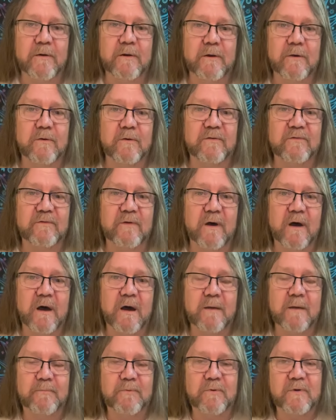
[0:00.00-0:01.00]
here is the
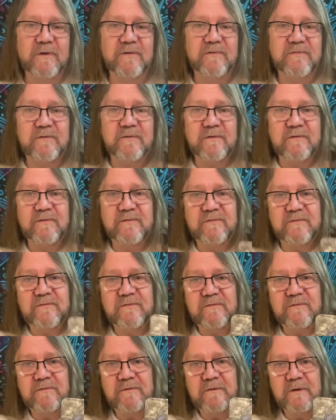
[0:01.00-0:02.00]
High
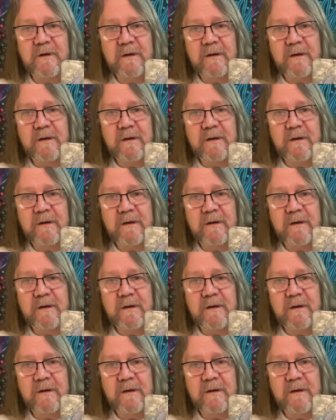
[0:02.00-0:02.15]
Priestess.